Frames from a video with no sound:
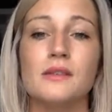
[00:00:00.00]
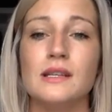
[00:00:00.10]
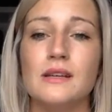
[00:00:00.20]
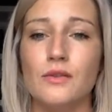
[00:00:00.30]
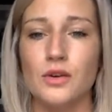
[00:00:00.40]
to
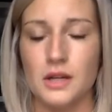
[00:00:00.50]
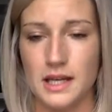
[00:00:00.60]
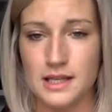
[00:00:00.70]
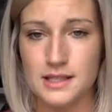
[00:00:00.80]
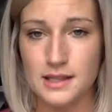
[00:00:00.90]
leave her
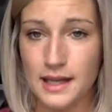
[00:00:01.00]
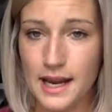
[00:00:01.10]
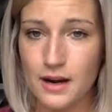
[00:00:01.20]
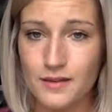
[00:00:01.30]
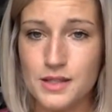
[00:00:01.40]
kids in the
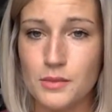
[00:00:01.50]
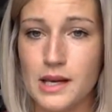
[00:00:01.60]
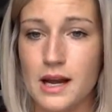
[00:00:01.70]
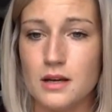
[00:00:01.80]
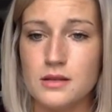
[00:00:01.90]
care of
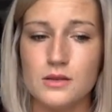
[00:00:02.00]
somebody else